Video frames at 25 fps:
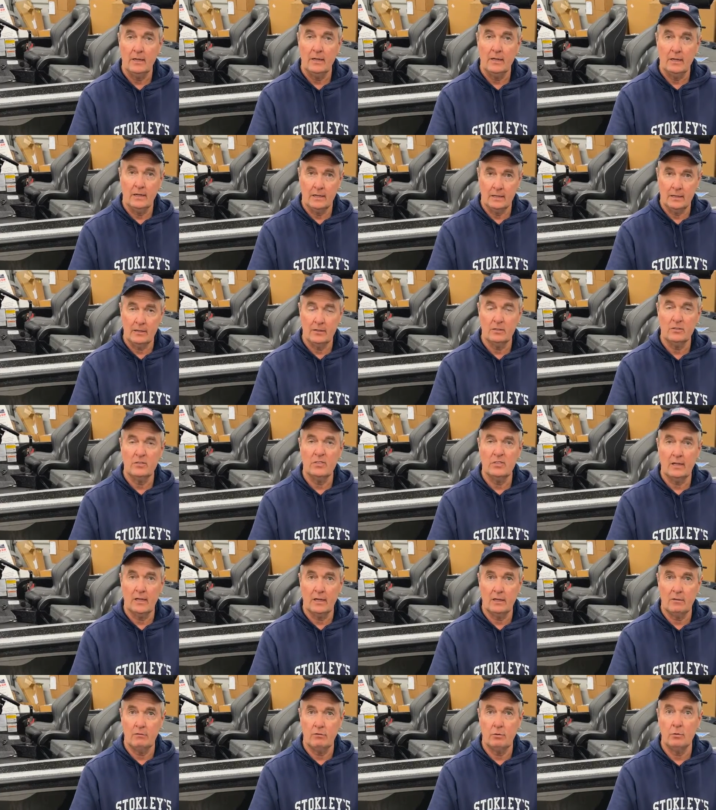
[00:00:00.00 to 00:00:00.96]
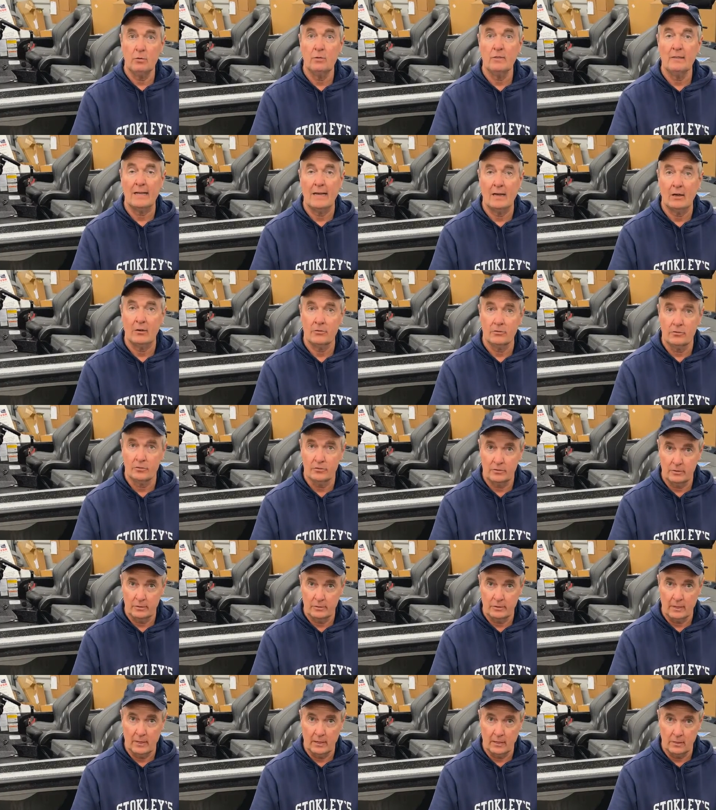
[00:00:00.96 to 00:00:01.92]
It could save you thousands
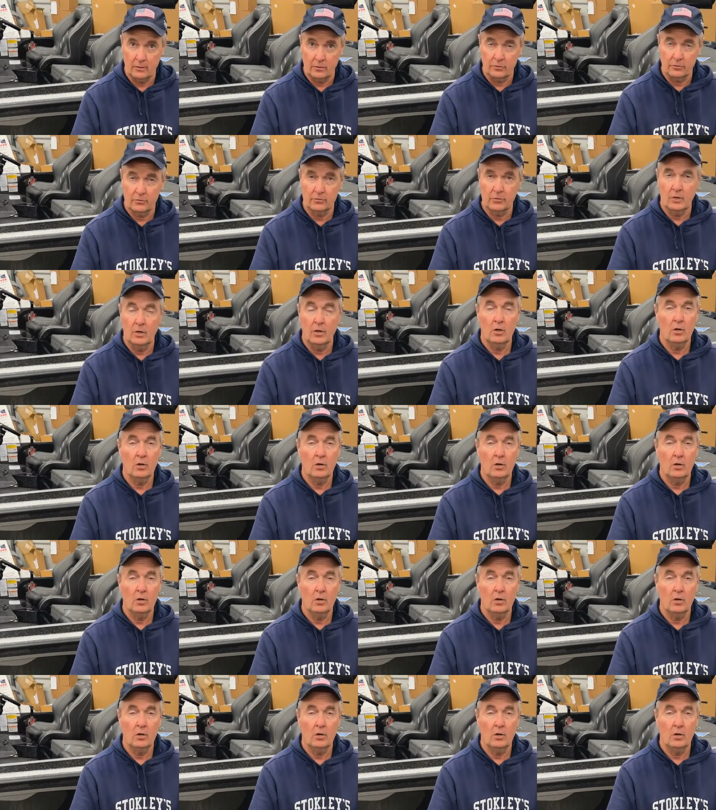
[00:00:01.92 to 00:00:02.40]
of dollars.